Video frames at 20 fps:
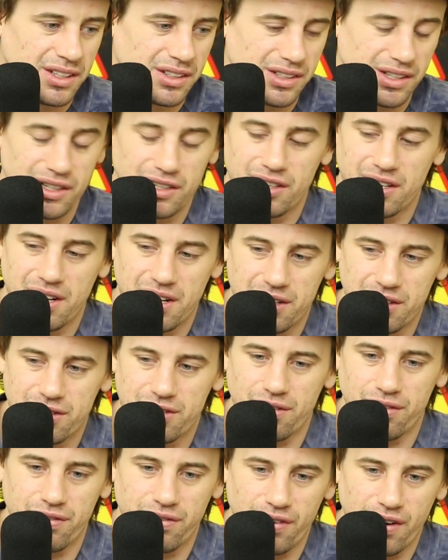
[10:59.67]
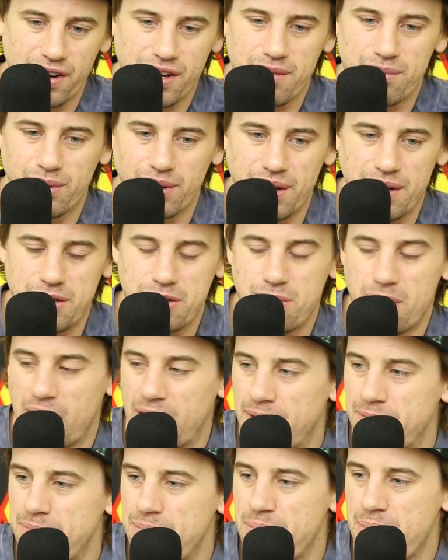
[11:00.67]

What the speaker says: The internet is a funny place, man.